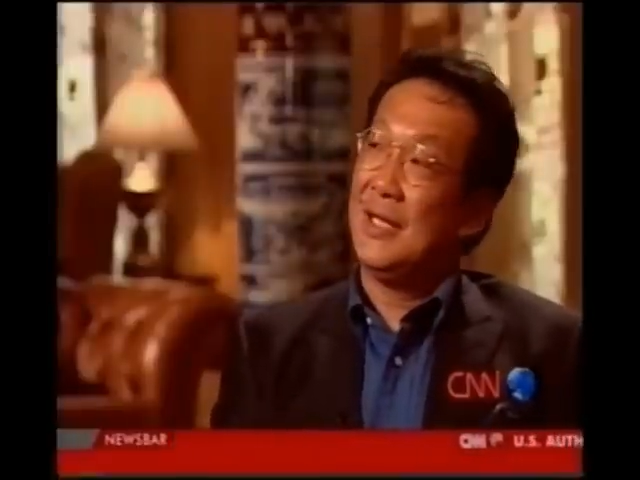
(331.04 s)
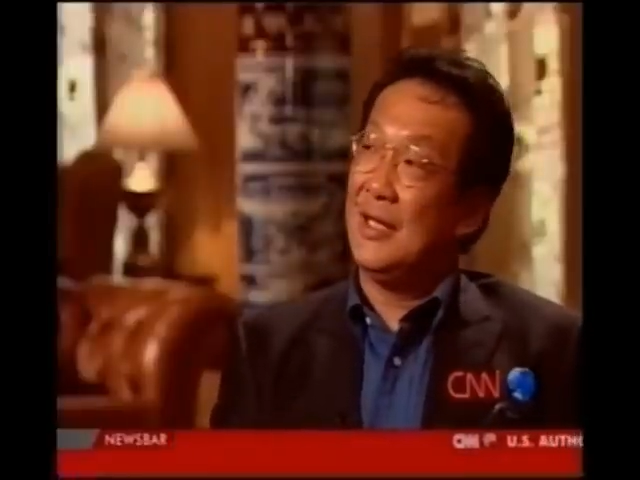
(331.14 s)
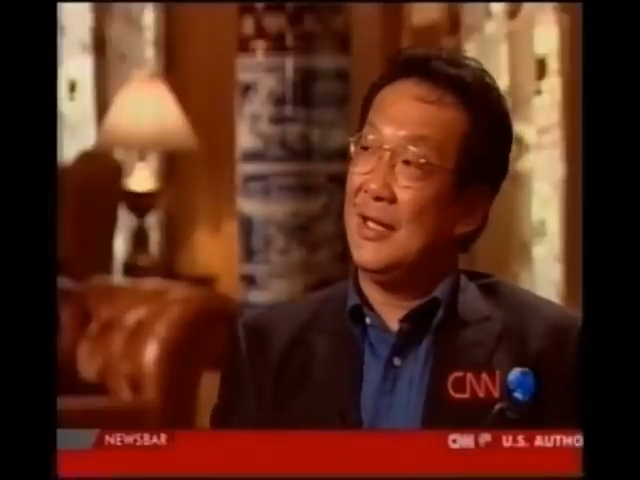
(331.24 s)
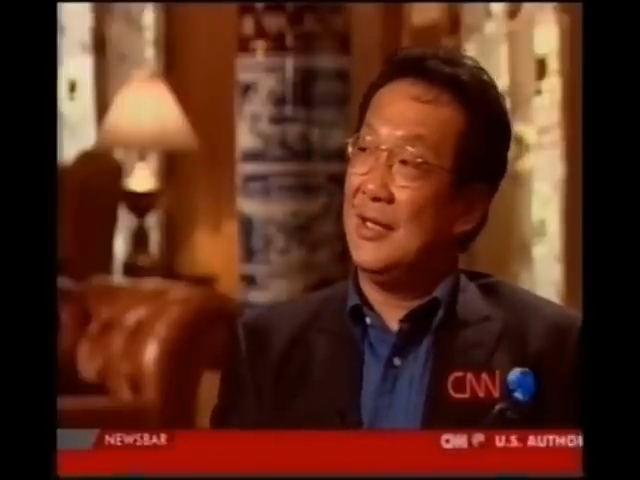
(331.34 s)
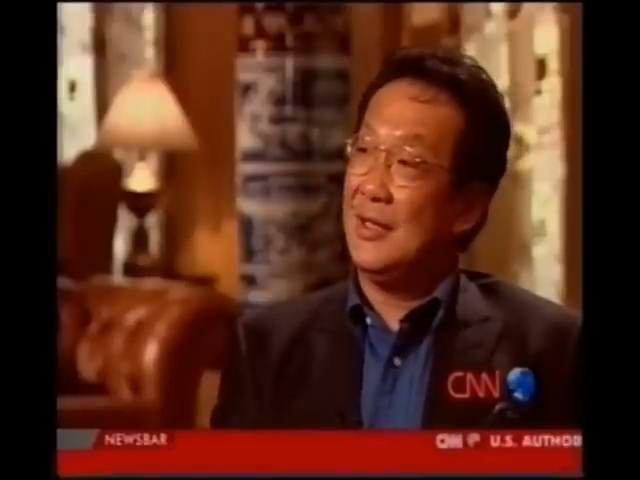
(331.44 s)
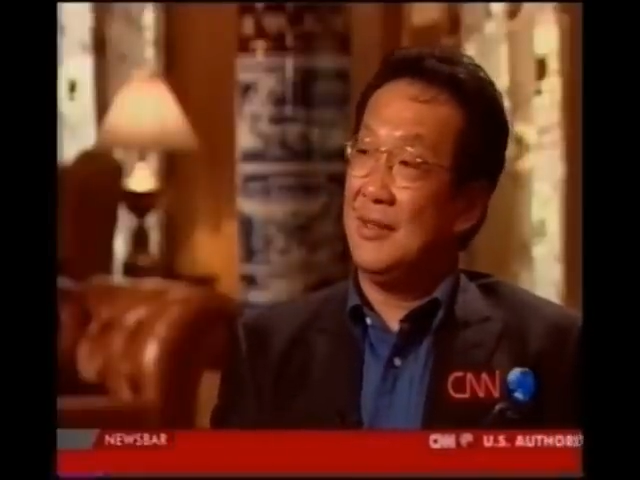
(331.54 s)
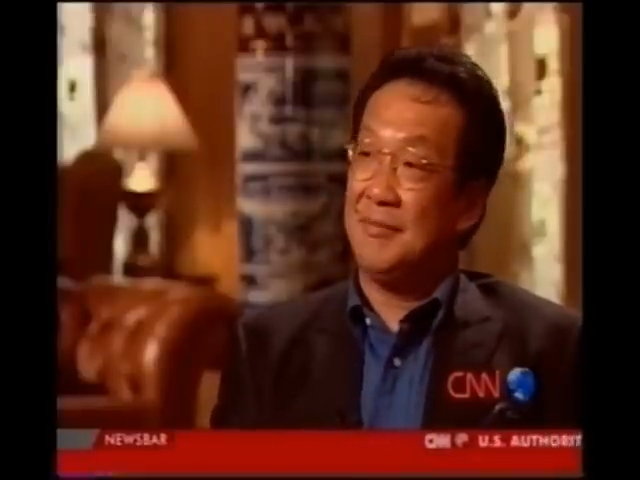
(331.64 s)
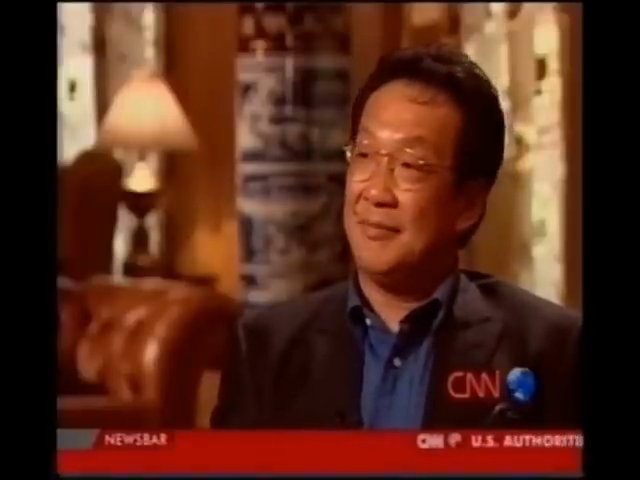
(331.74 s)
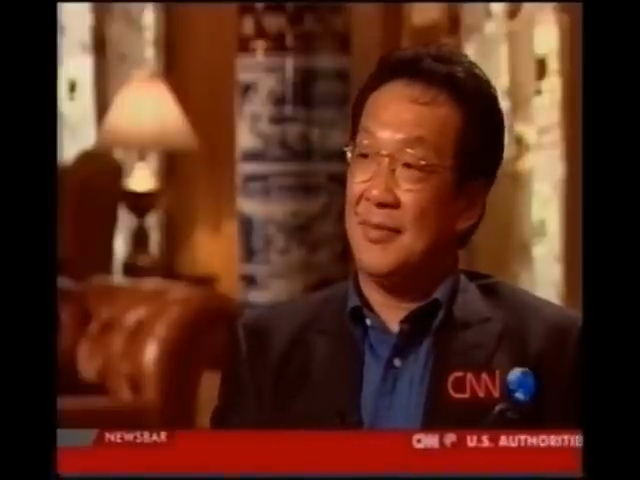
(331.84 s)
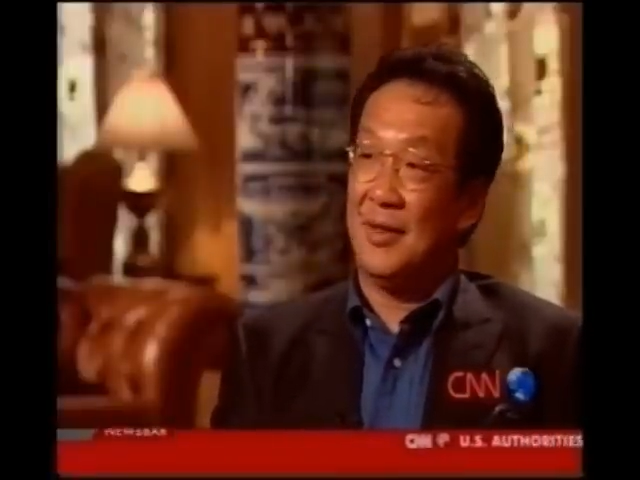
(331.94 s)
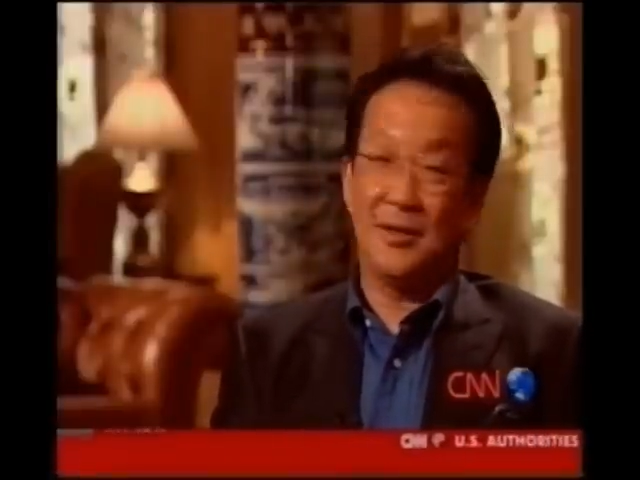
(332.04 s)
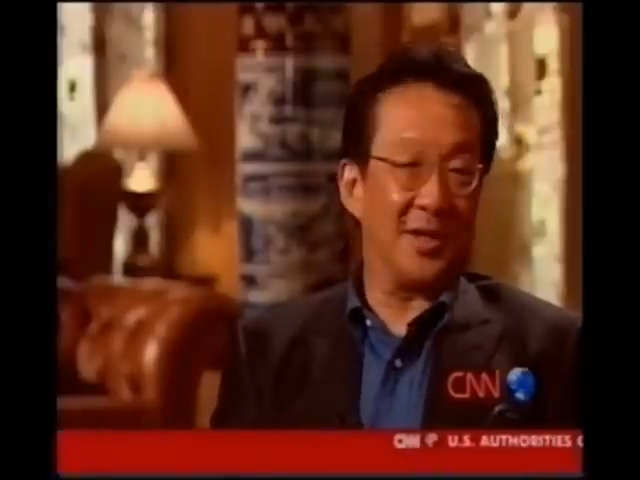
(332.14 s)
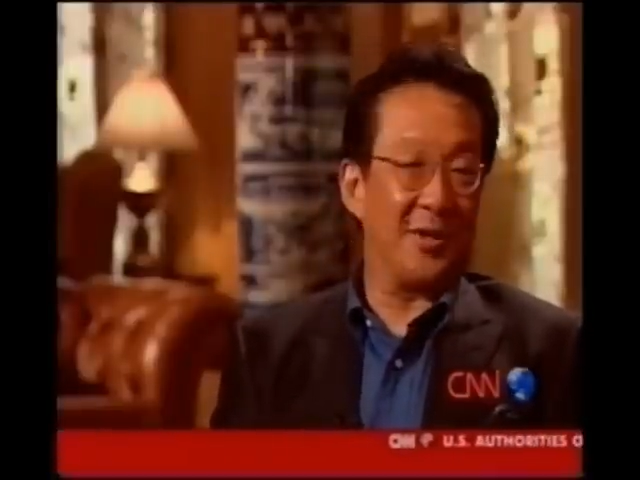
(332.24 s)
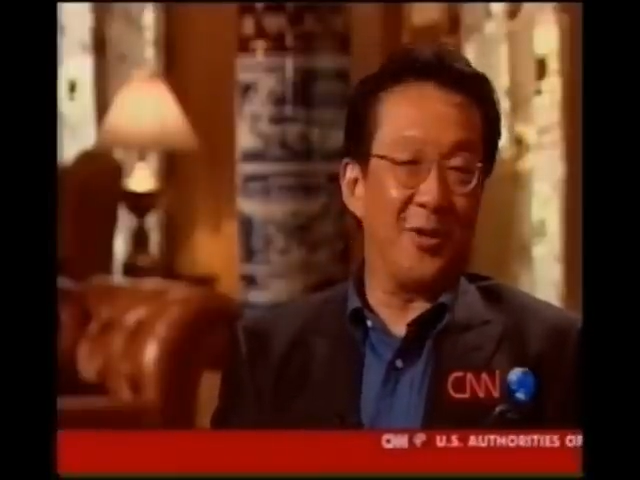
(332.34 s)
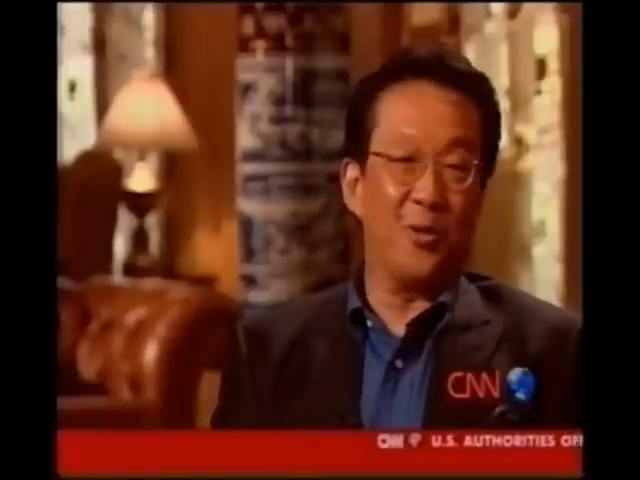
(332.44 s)
all the
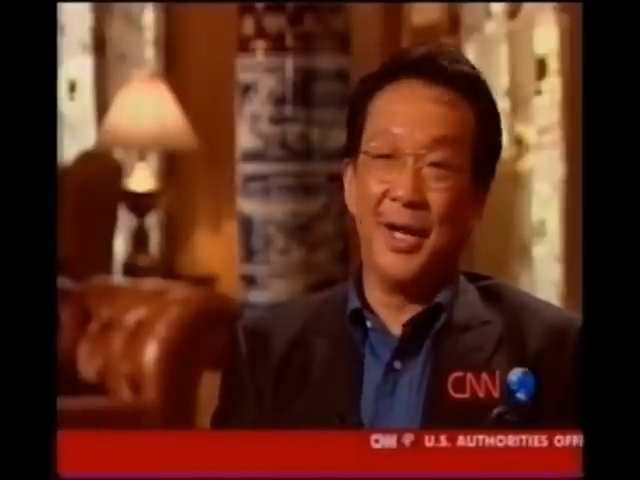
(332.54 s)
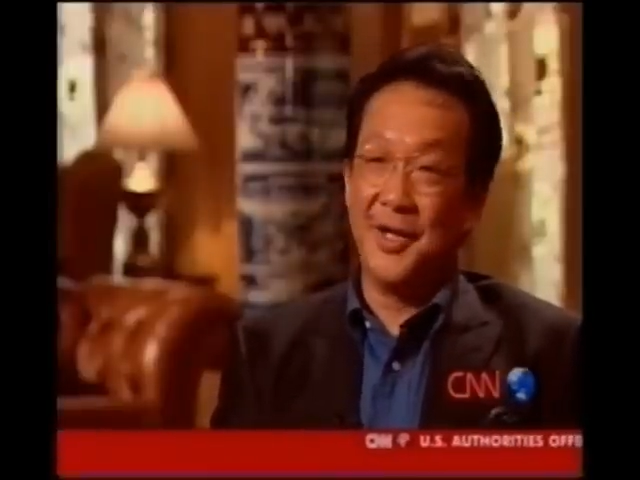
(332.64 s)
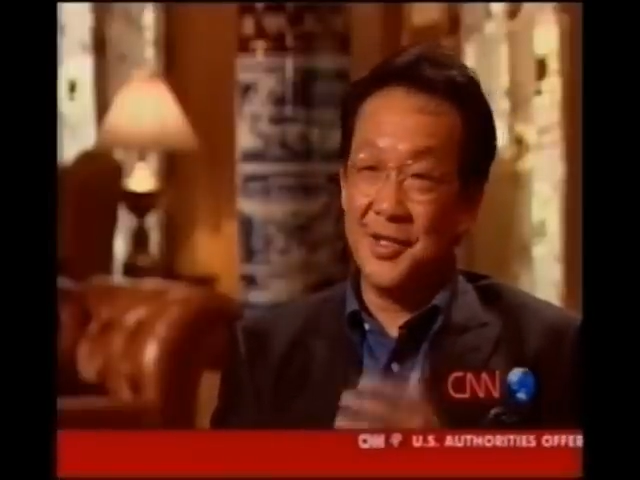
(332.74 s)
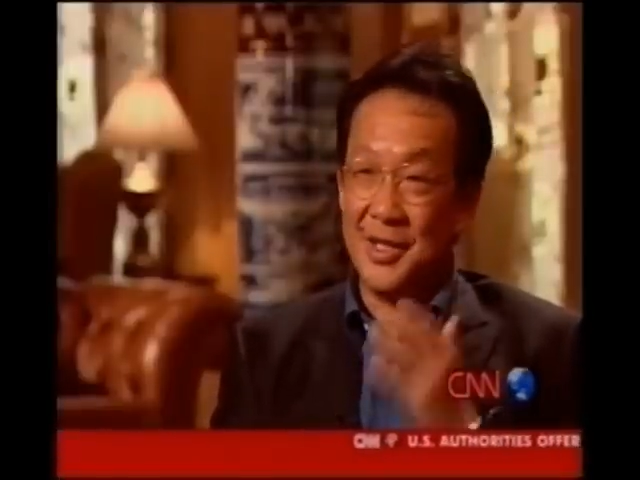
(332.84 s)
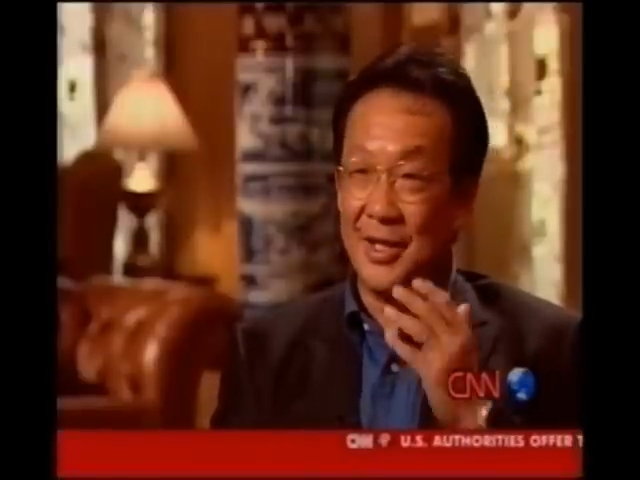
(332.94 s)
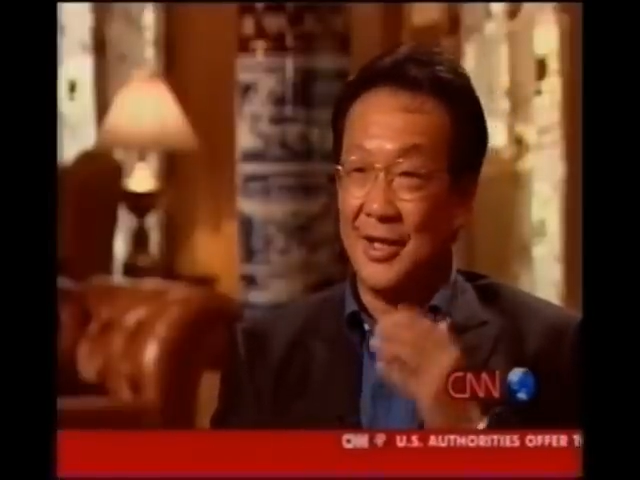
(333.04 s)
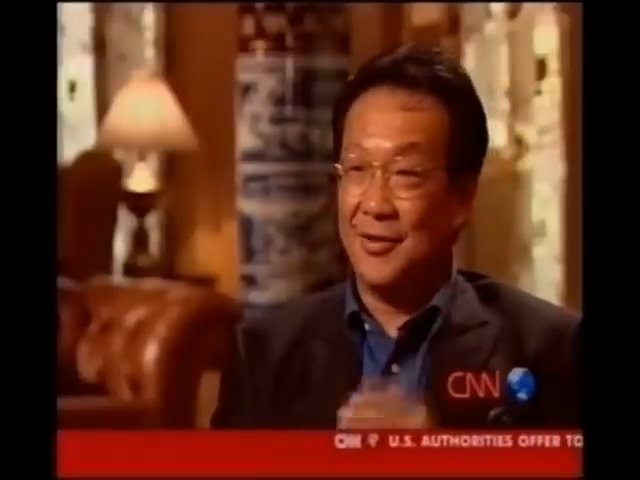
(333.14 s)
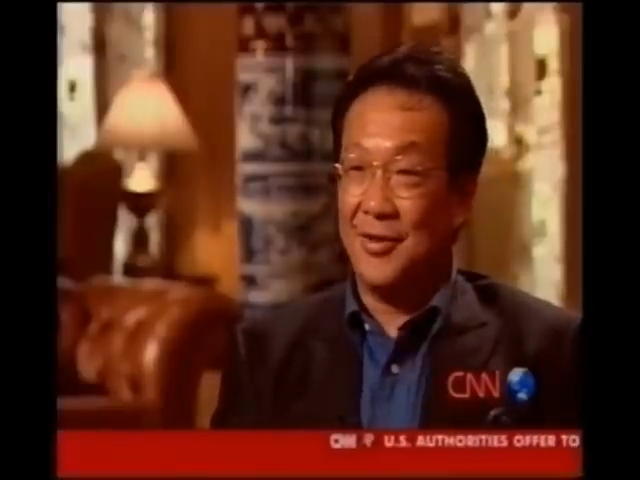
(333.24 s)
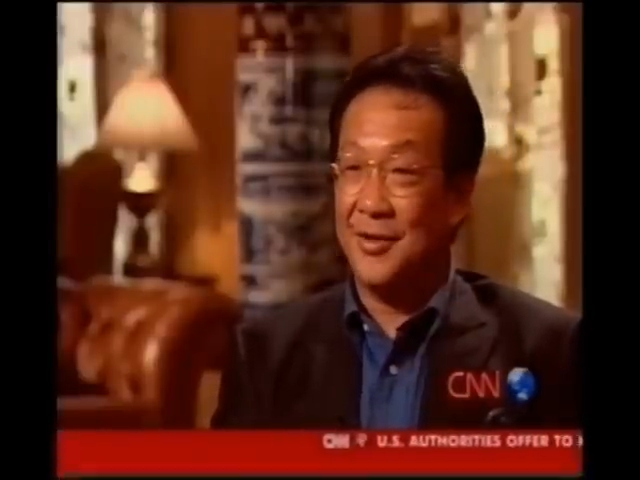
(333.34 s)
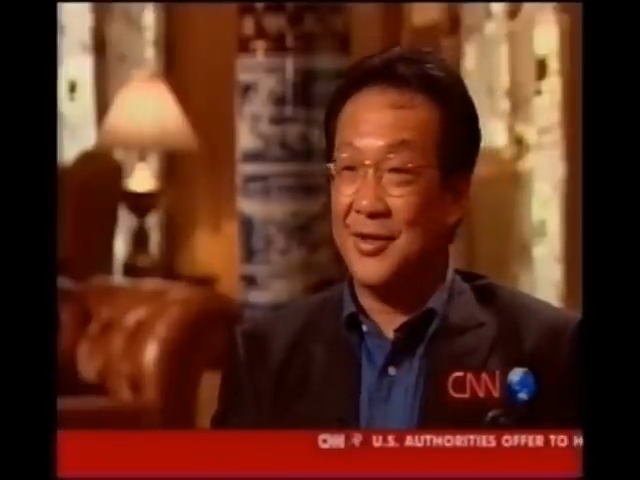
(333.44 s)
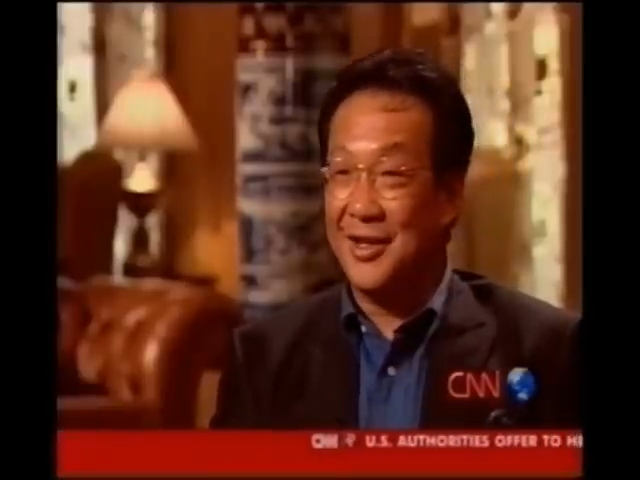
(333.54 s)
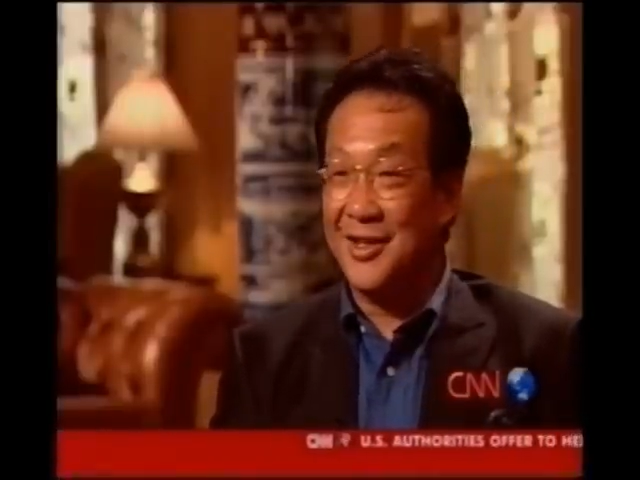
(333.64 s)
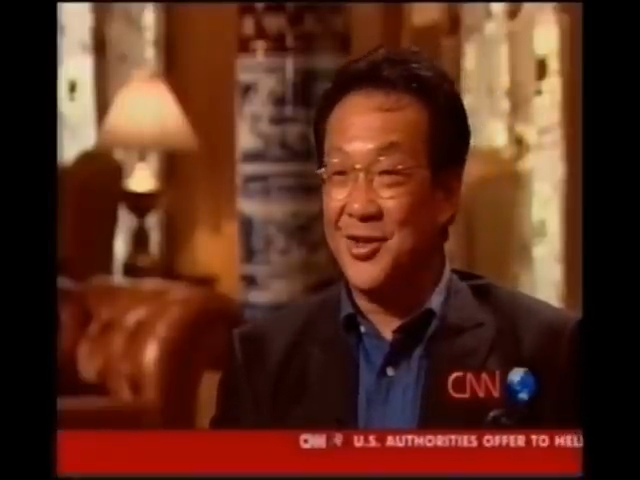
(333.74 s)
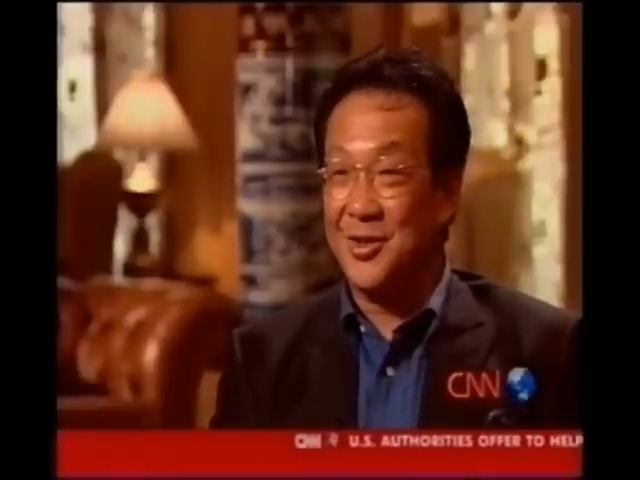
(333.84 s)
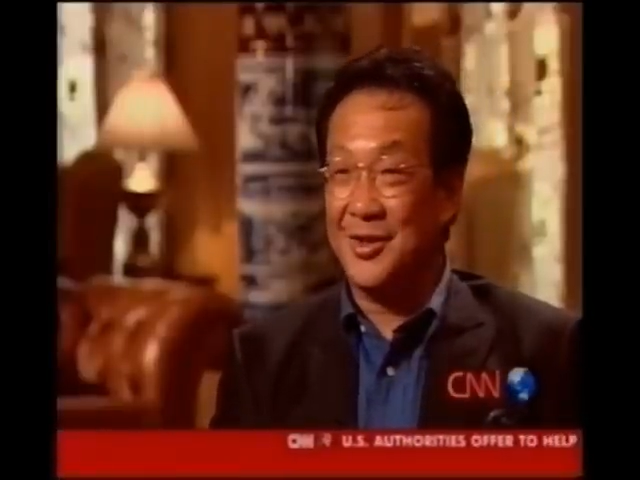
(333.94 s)
great wines that I drink, the